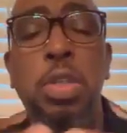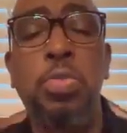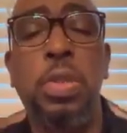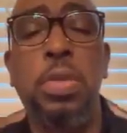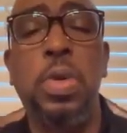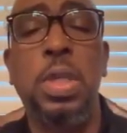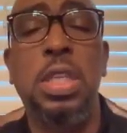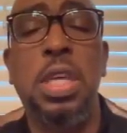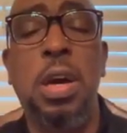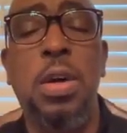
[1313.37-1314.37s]
which was
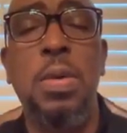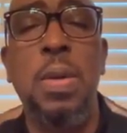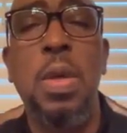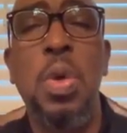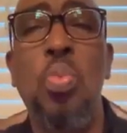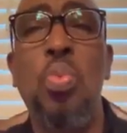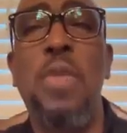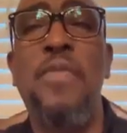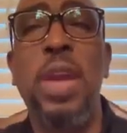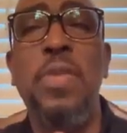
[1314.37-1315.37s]
was called,
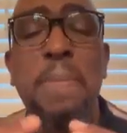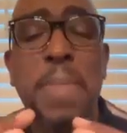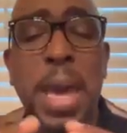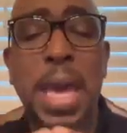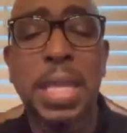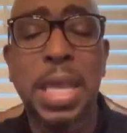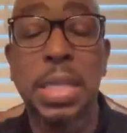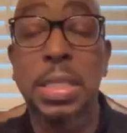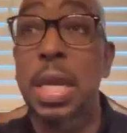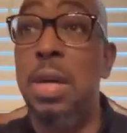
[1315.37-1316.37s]
were very bad kings.